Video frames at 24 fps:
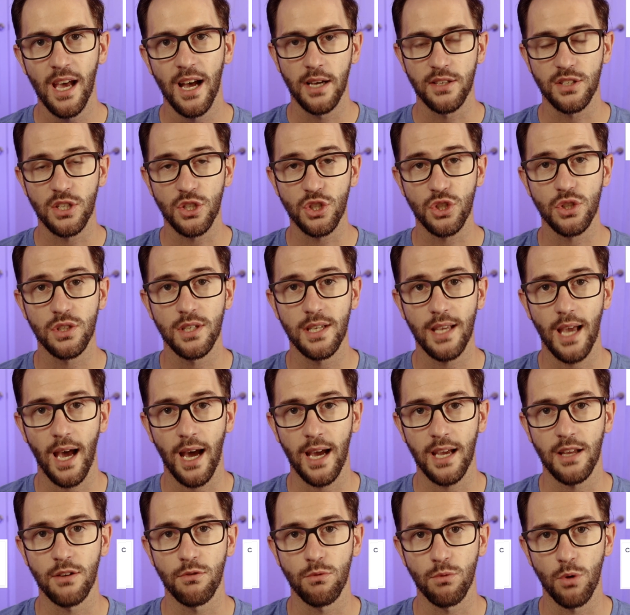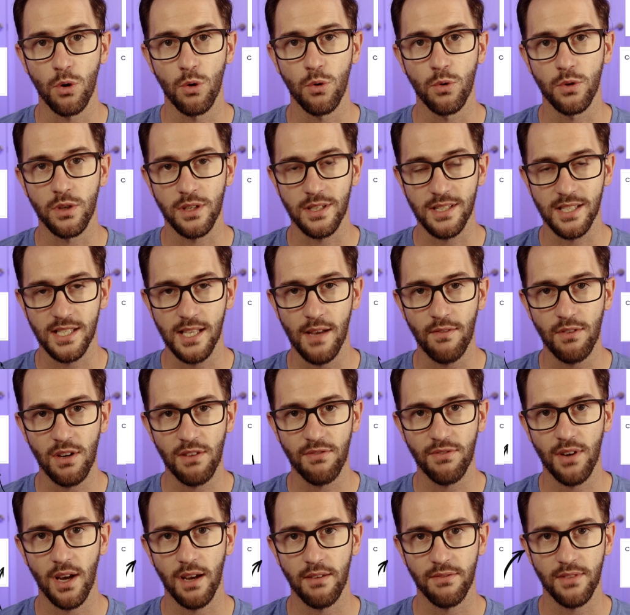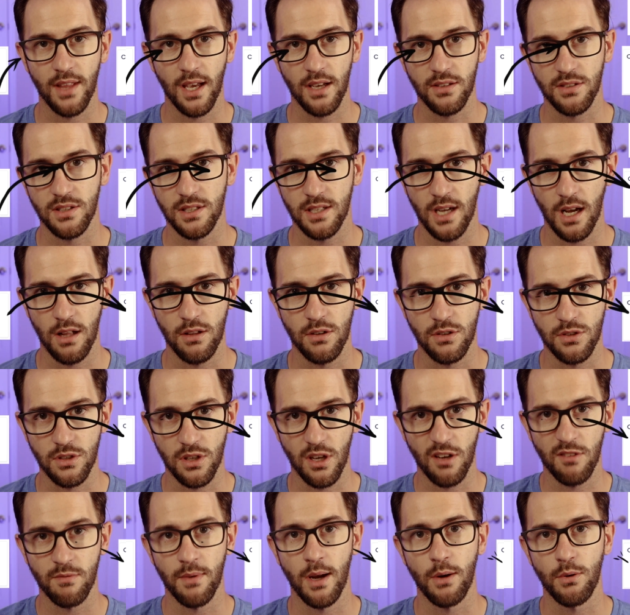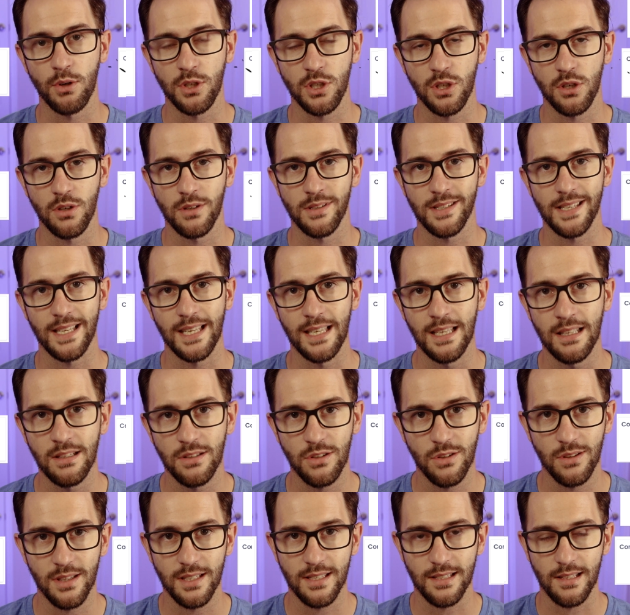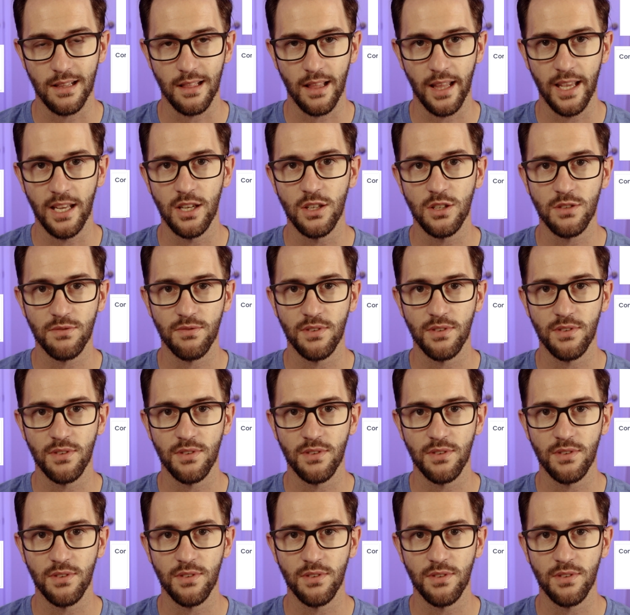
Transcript: Essentially, I enrolled $75,000 of my returns into this latest